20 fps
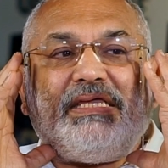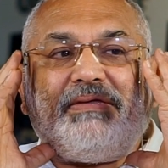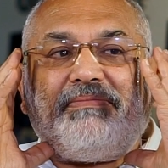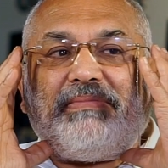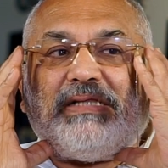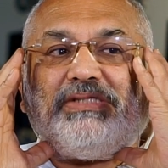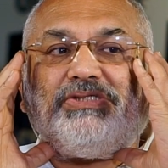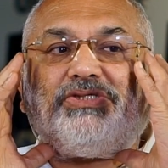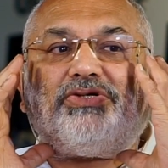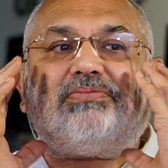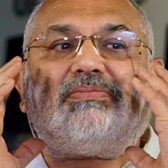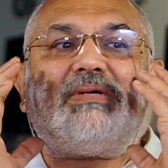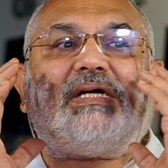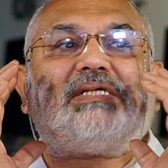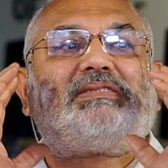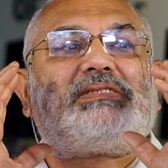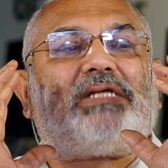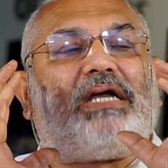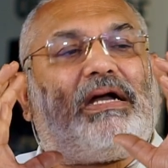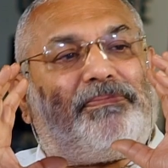
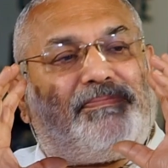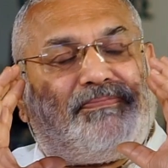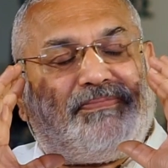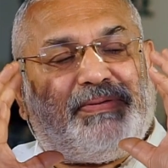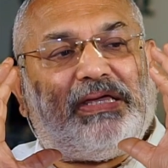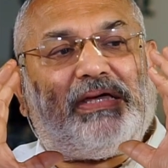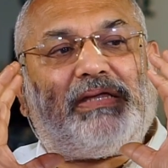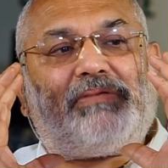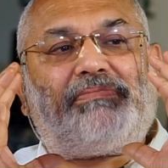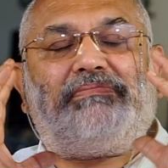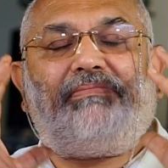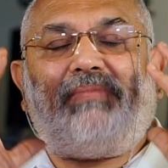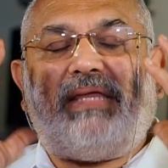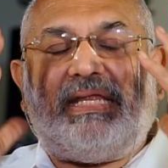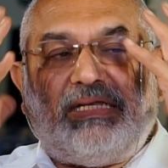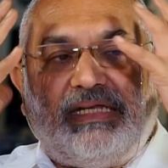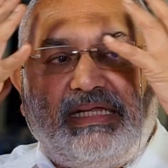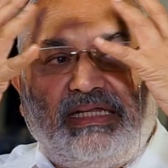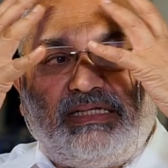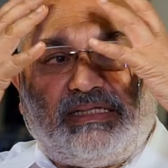hemangiomas appear
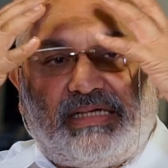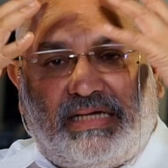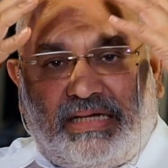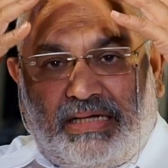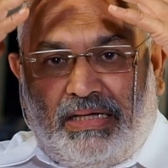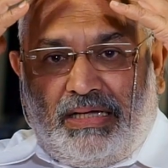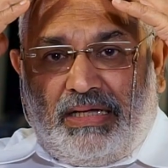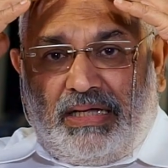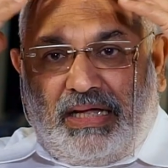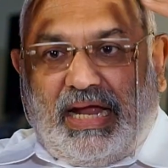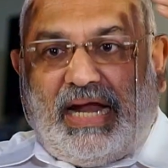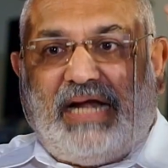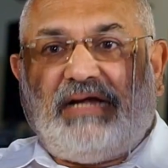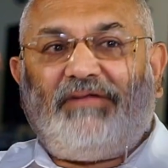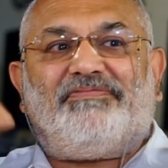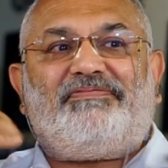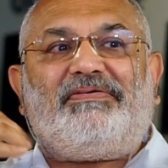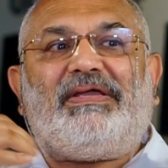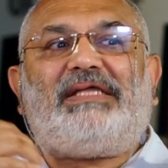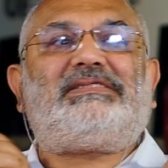mainly in the
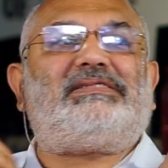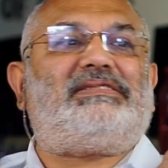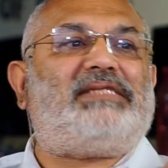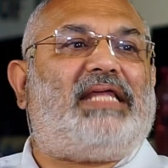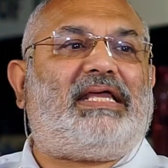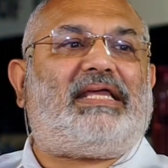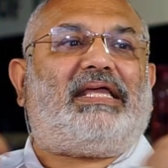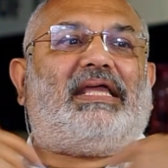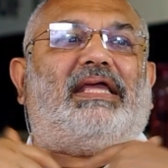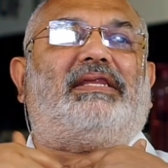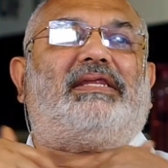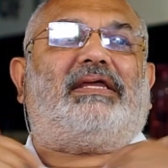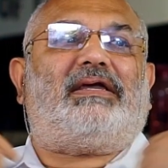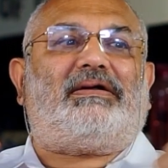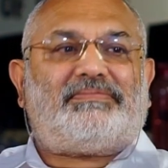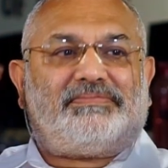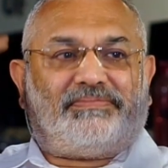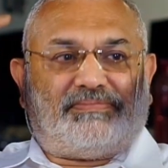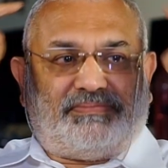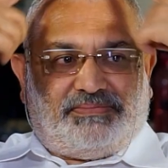head, face, neck area.
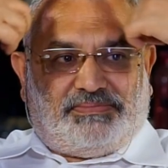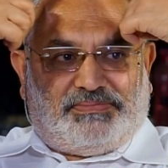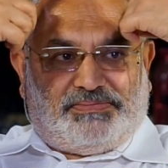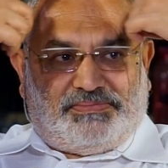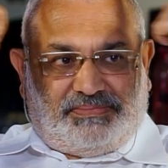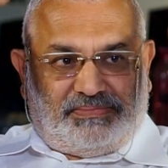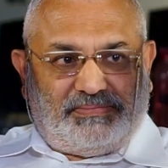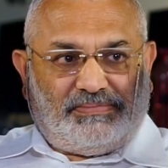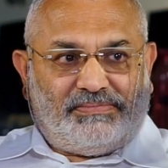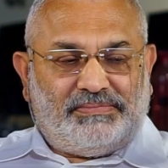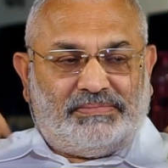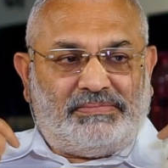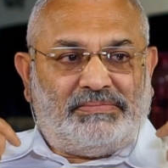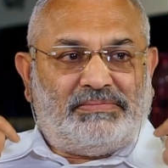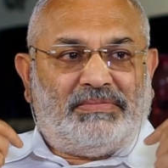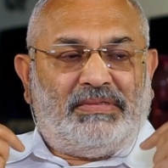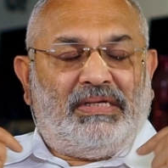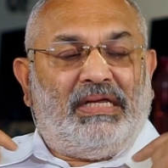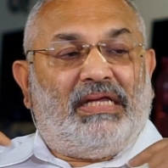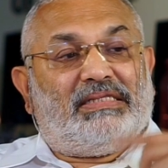
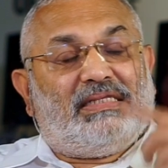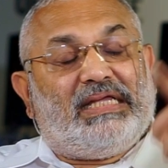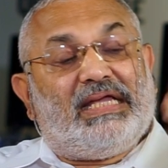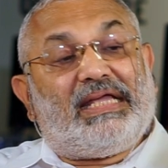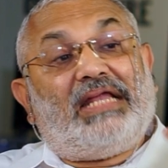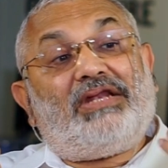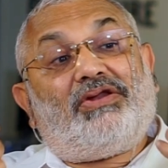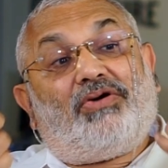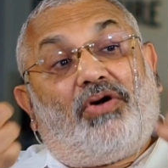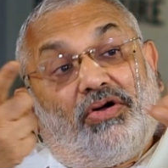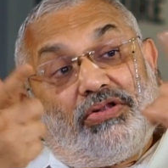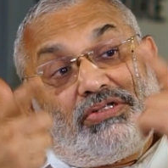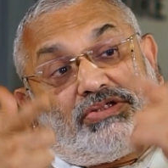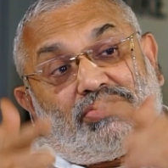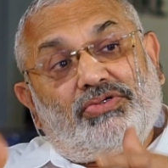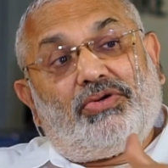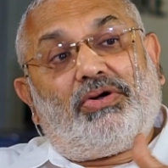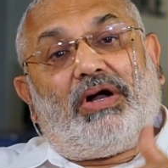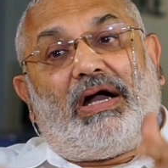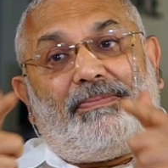They can
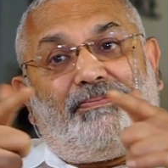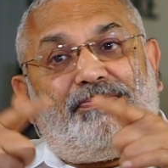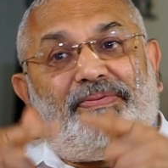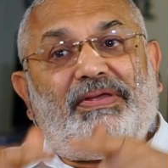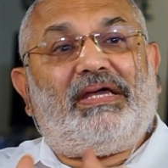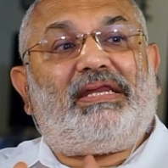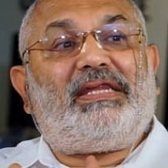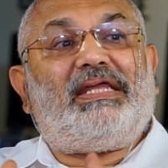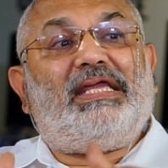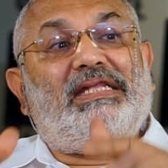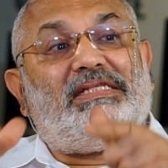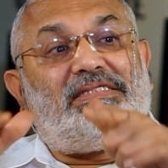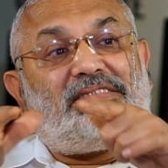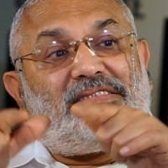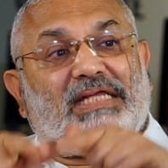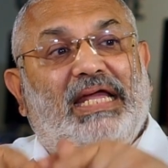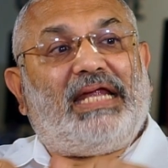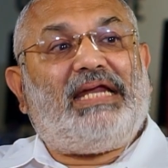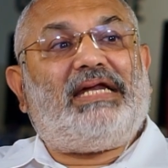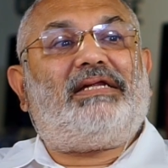also appear
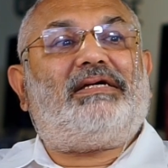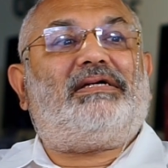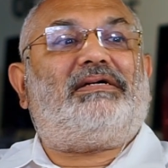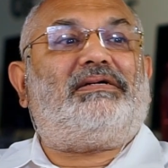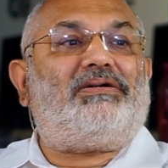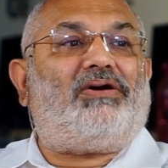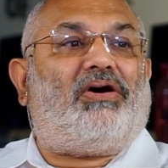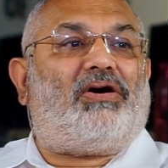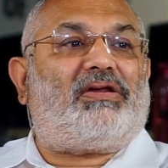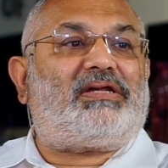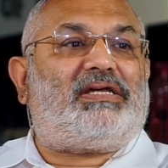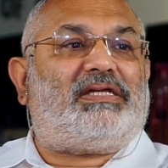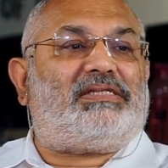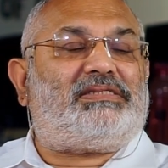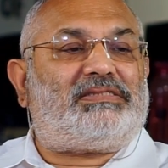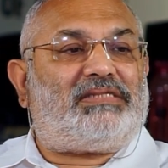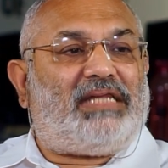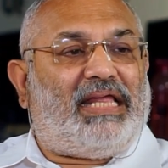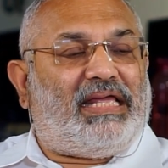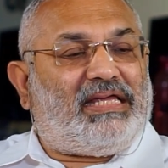inside
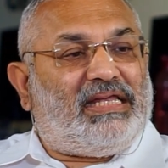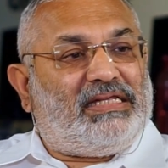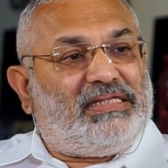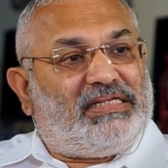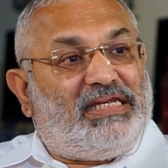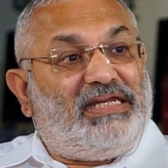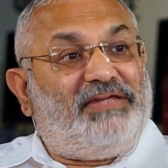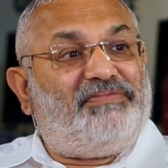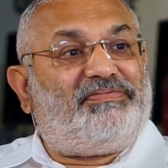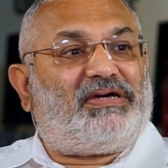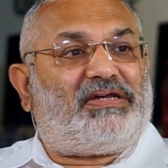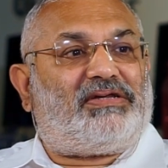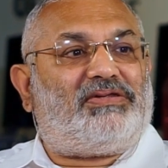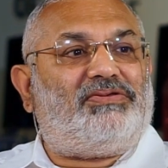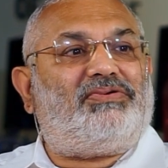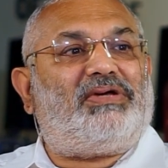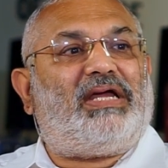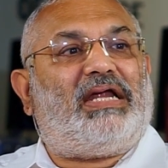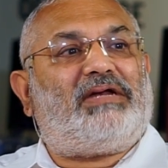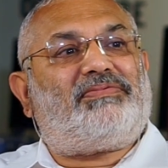organs, like in the liver.
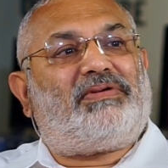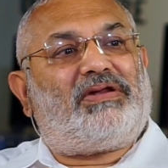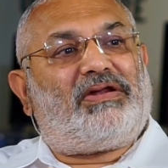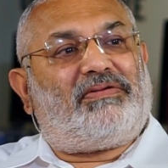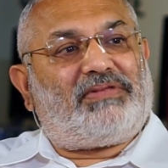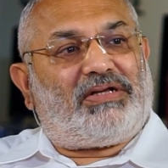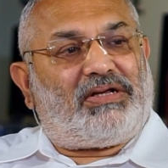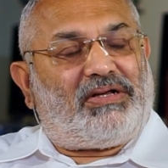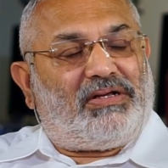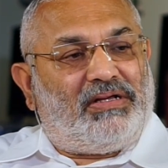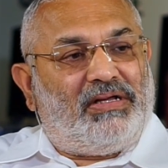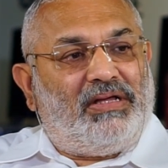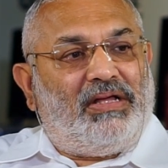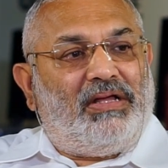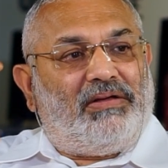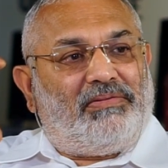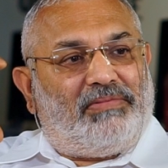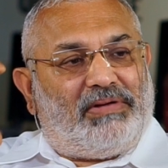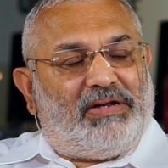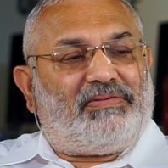You get one of the
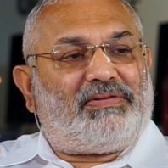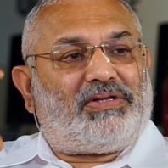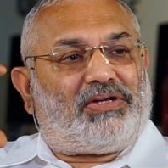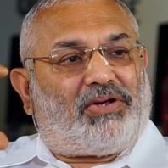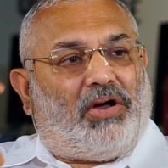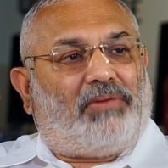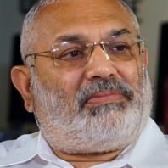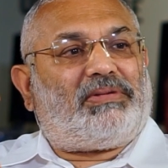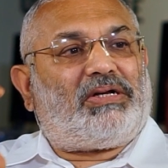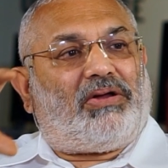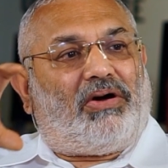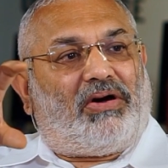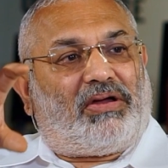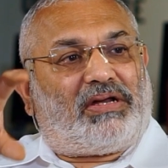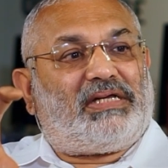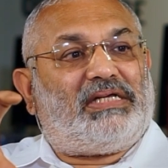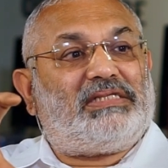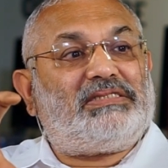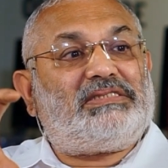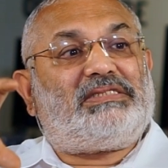common
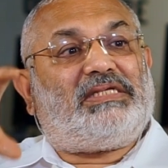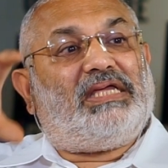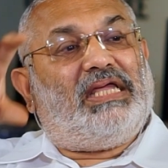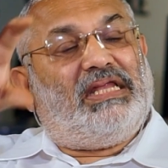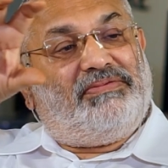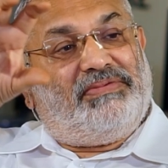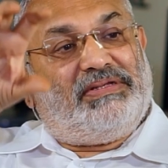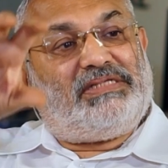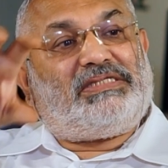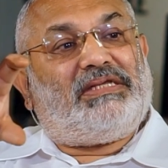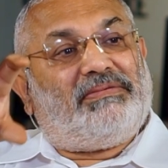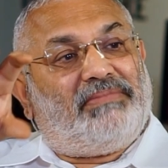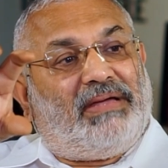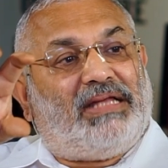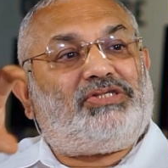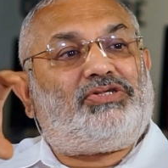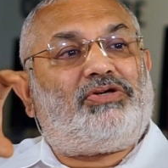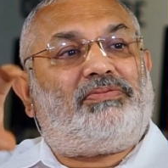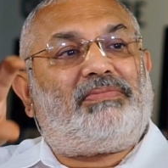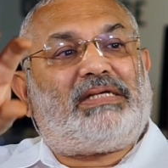organs in which
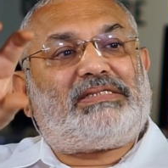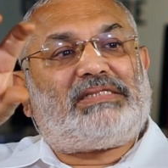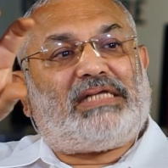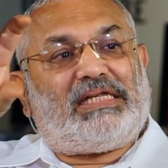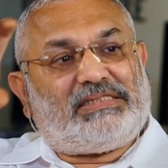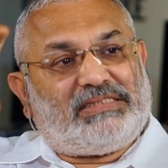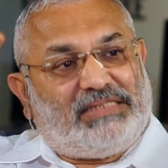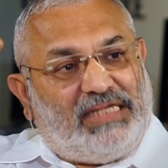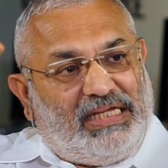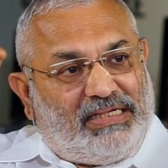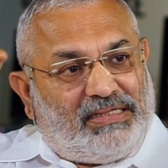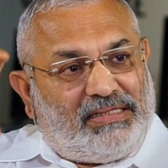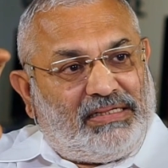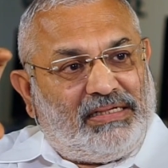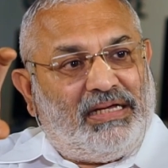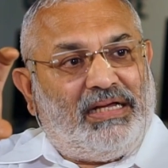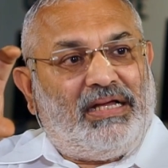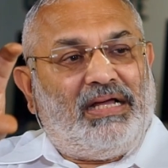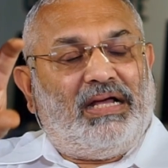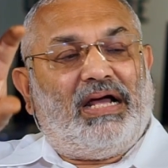hemangiomas are seen
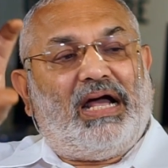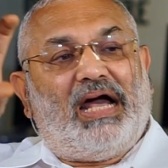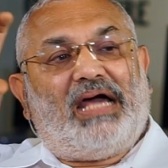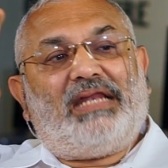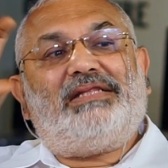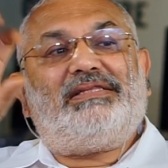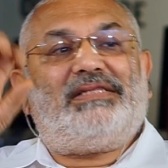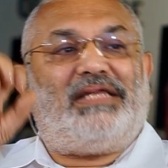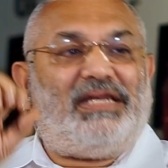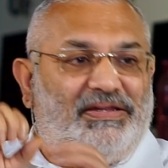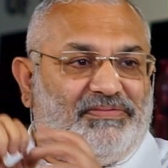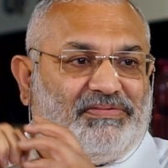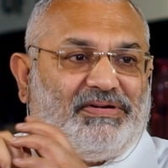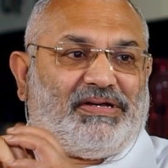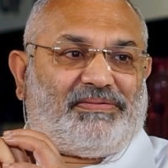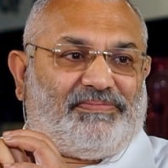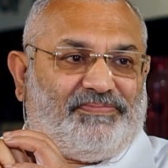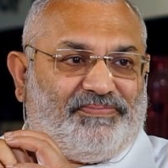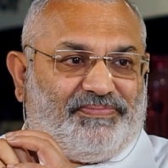are in the liver.